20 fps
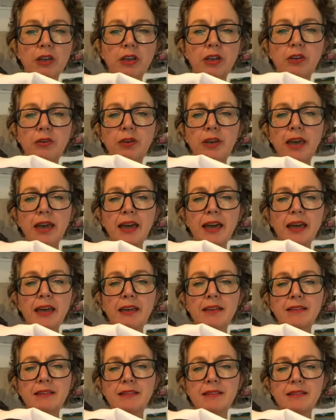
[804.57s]
you
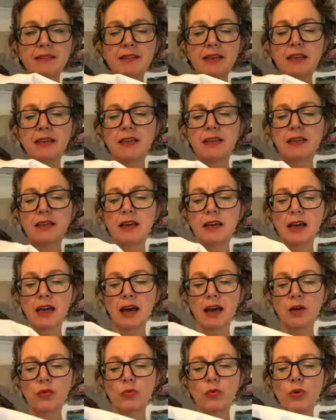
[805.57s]
can see
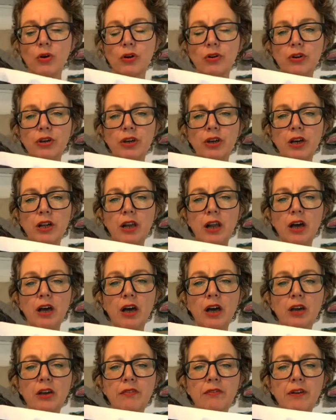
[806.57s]
how one colour
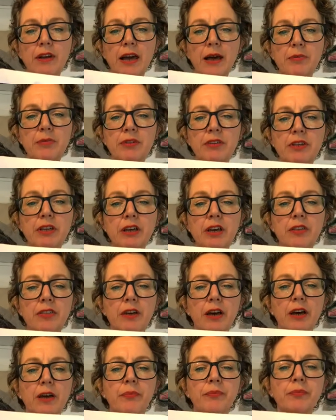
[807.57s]
overlaps the
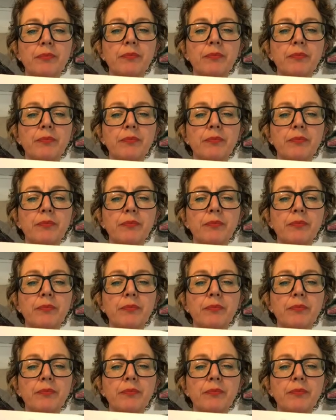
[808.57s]
other.